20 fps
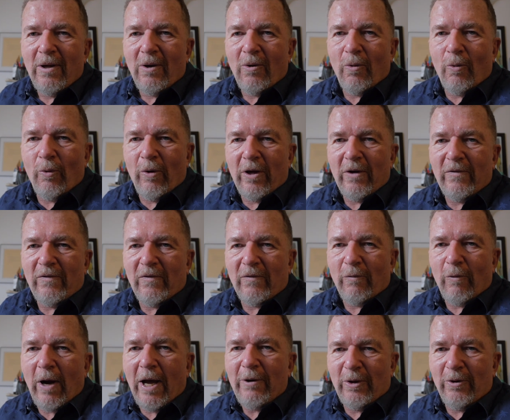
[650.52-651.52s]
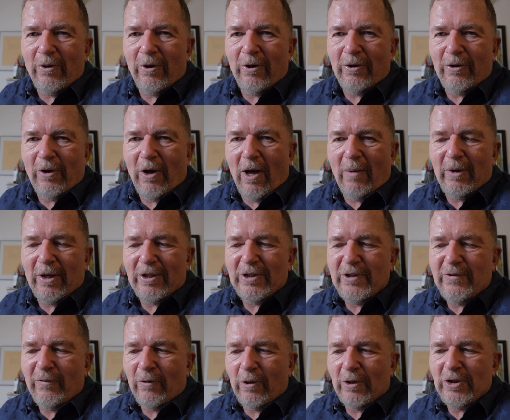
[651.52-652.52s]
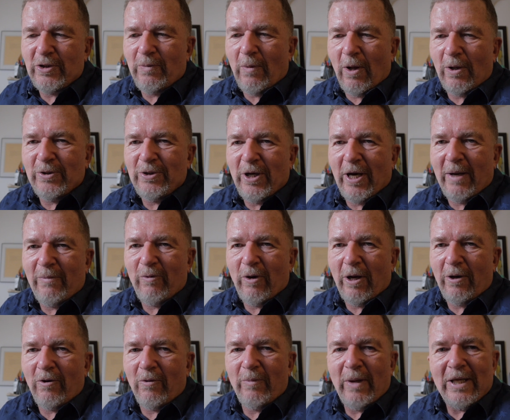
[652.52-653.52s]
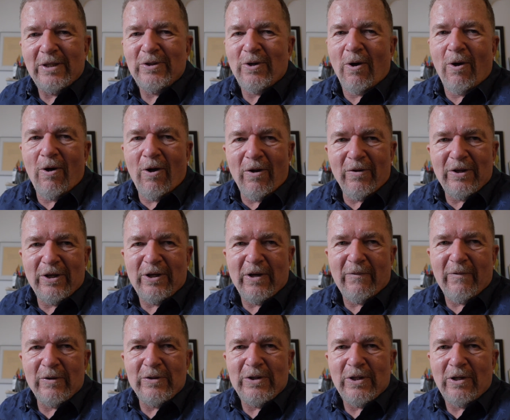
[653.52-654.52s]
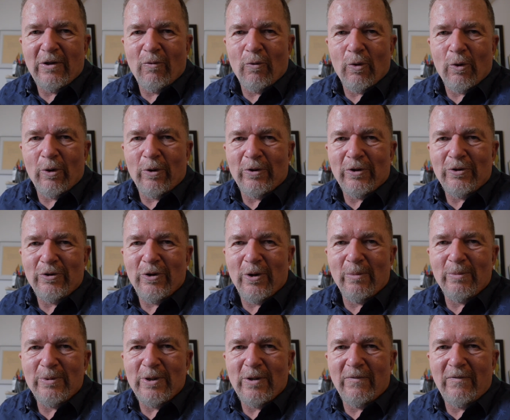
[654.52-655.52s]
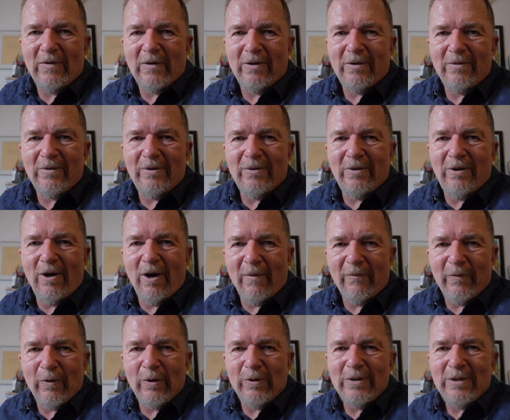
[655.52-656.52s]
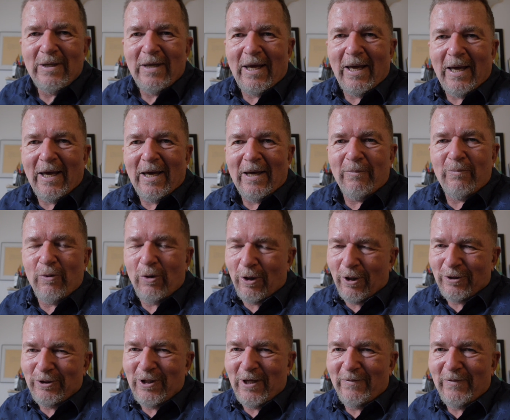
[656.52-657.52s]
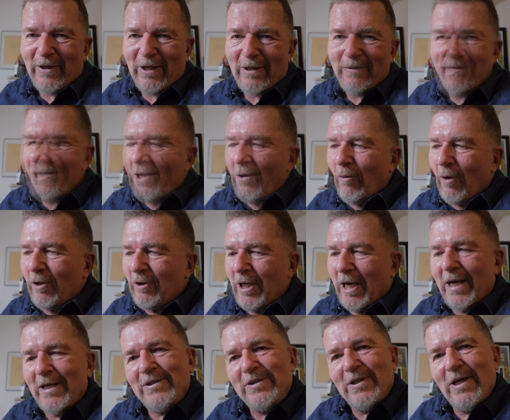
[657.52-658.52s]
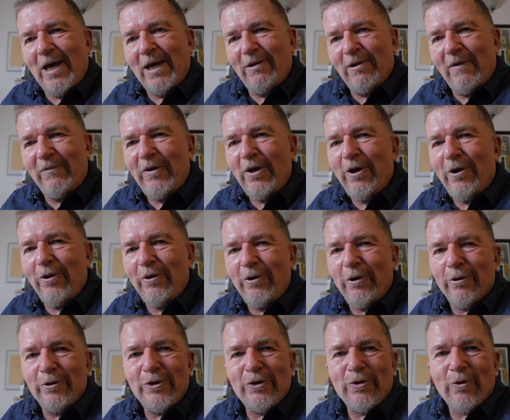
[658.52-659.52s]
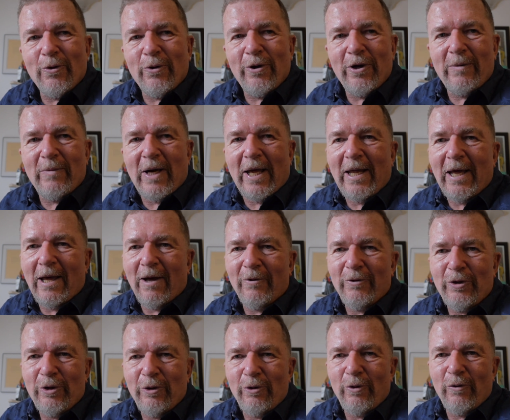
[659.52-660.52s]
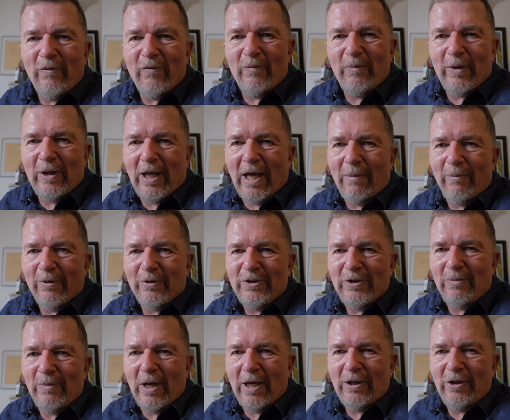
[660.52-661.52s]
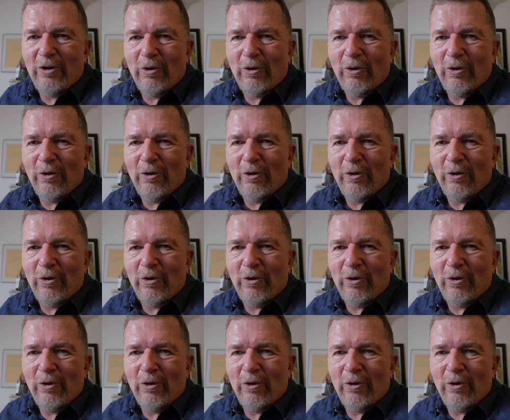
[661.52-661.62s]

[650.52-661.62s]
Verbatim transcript: with the right ergonomics for a small typewriter makes all the difference in the world in terms of the comfort and productivity. Well, guys, I'd love to hear your story about how you've been able to make